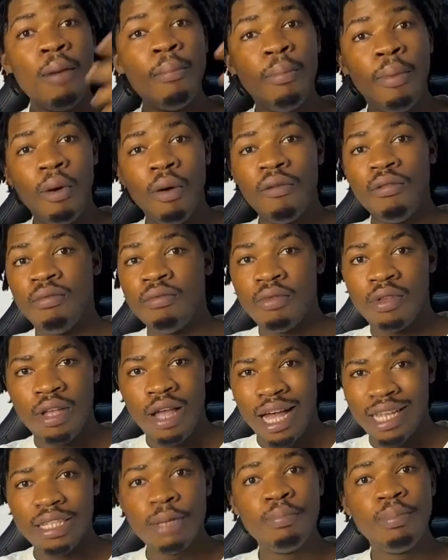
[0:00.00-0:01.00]
But
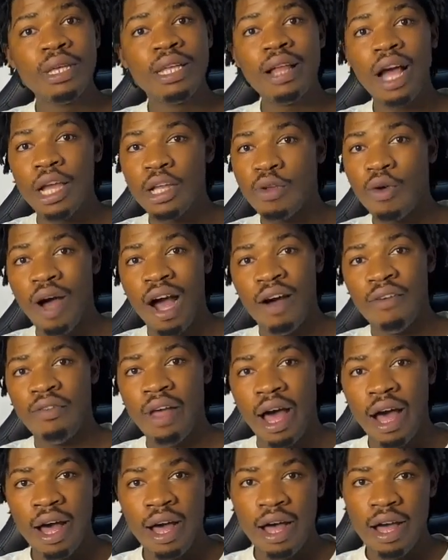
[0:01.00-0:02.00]
as a beginner, you don't have
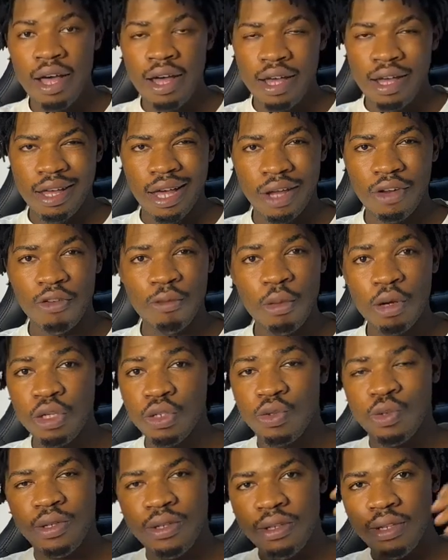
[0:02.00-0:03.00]
that kind of
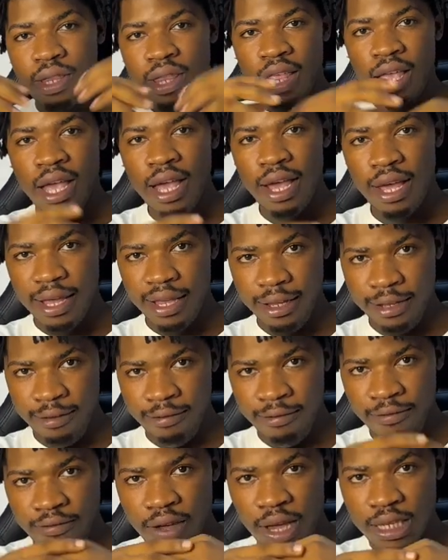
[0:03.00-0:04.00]
money to
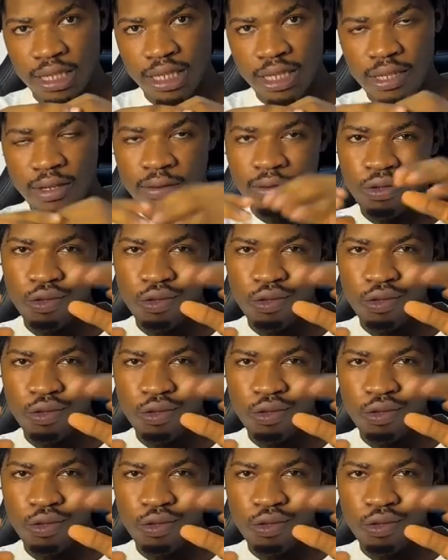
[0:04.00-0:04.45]
invest.